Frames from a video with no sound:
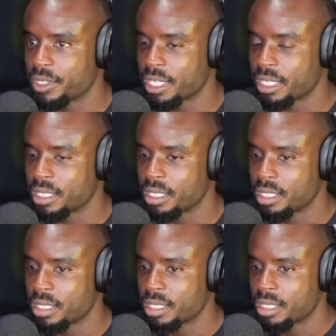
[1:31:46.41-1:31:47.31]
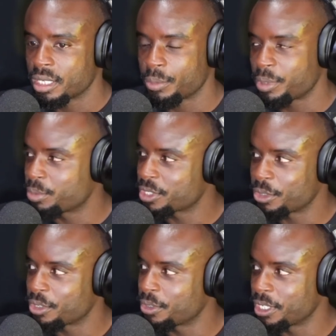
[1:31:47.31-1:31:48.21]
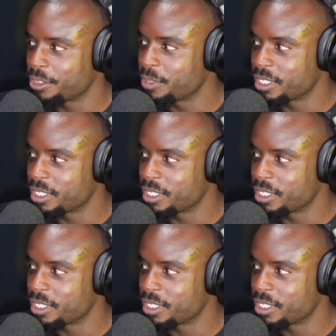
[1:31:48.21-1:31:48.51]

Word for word: he's like, are people still gonna love